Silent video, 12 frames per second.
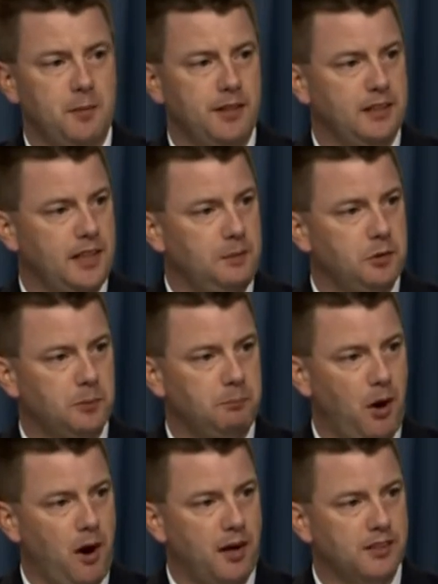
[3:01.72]
of the team some
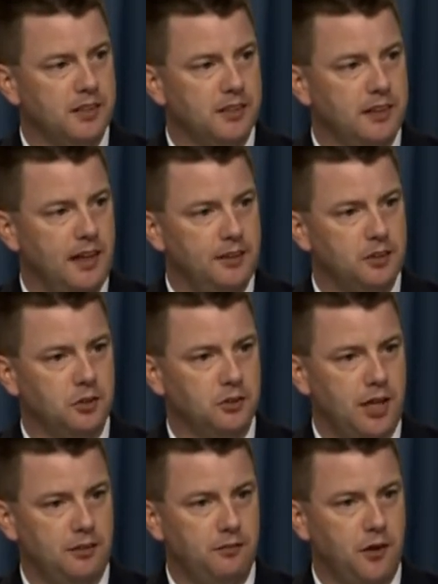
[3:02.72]
pause, and this will
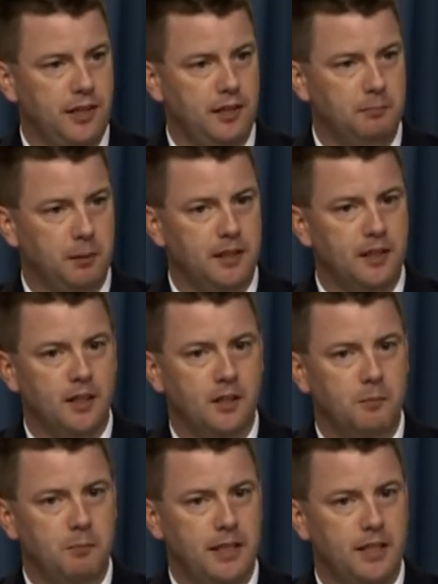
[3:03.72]
sound funny, but
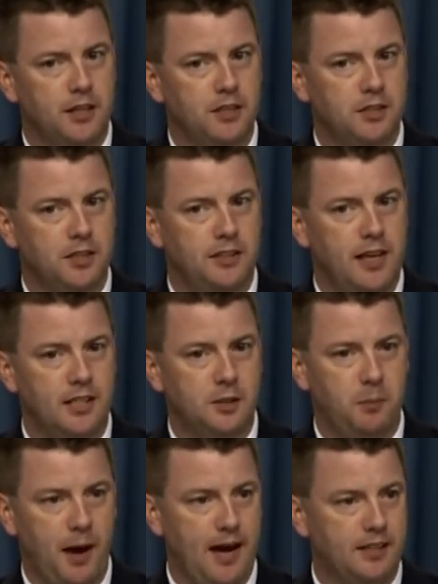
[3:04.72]
because the
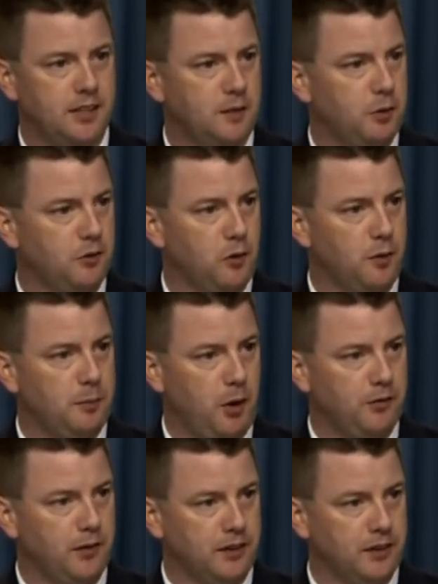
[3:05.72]
test passed and performed
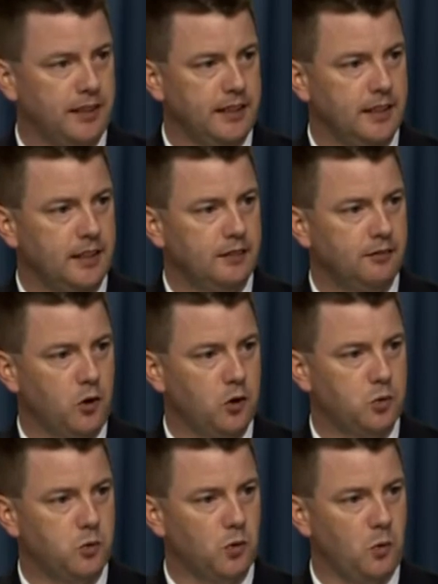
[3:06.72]
perfectly,
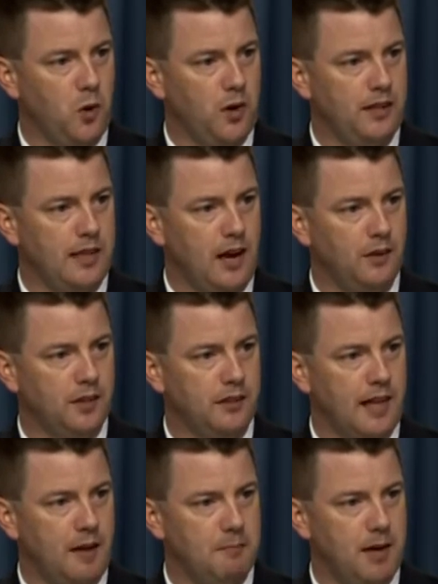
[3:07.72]
folks were worried now that
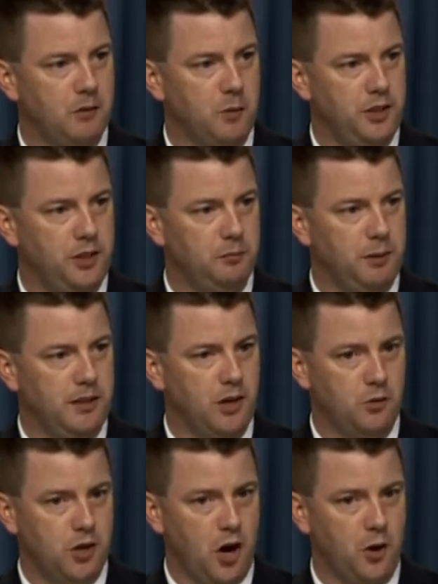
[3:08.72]
that meant we should be
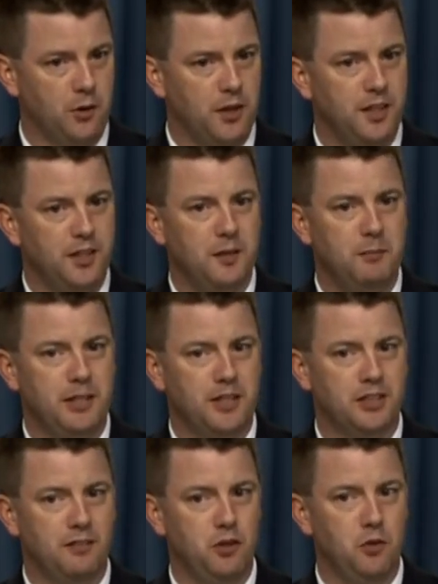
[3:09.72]
no-go.
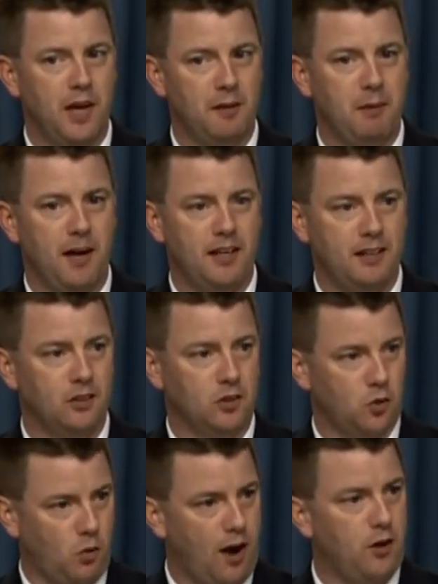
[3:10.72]
Because if you get back into
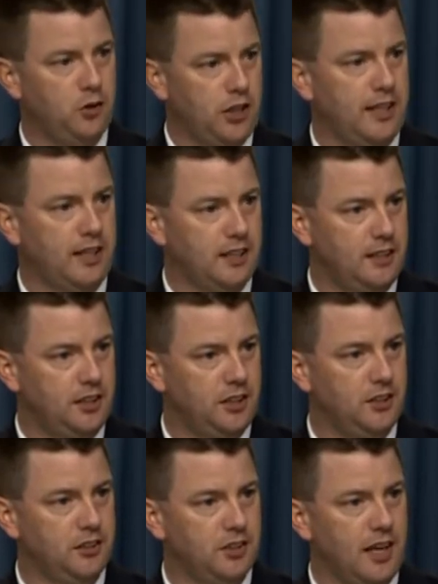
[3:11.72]
cryogenic
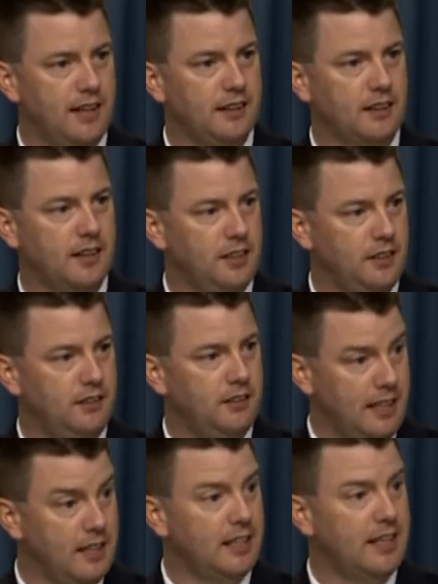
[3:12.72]
conditions and
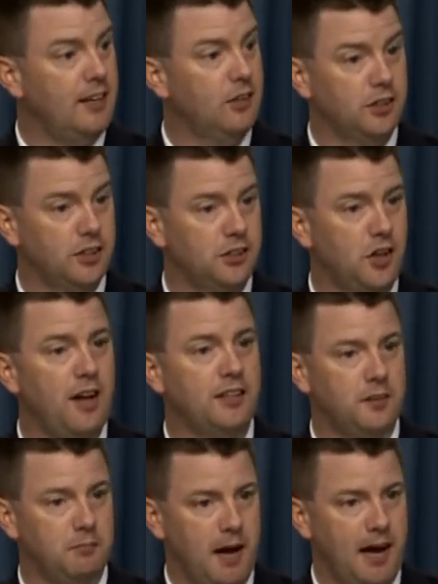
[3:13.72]
the indicator does not
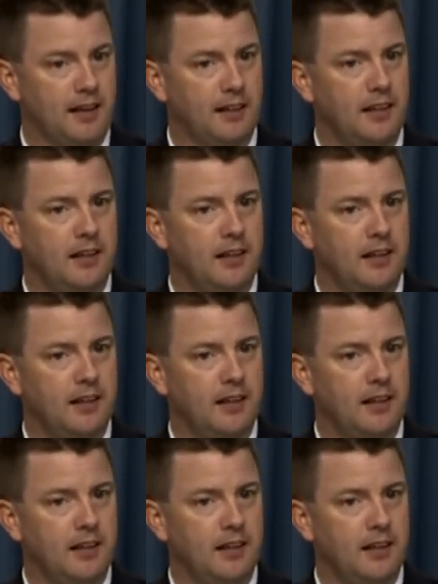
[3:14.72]
come back,